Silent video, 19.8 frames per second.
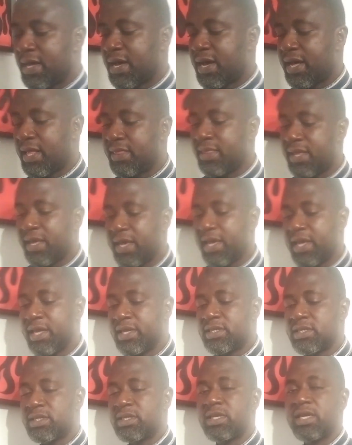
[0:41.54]
And
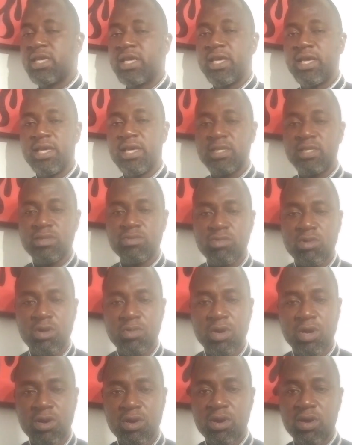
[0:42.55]
this is
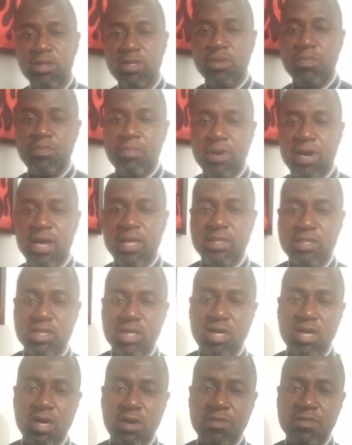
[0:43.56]
what we call the part
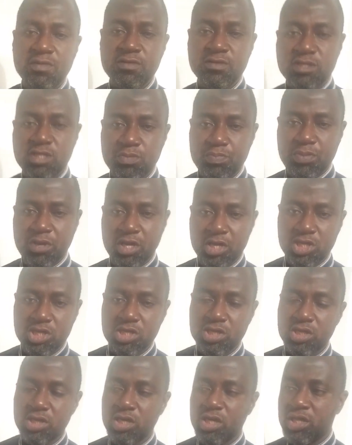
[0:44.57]
of
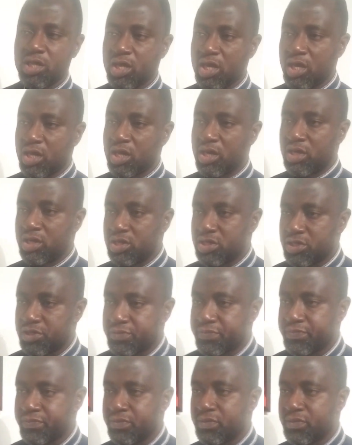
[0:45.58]
speech in English.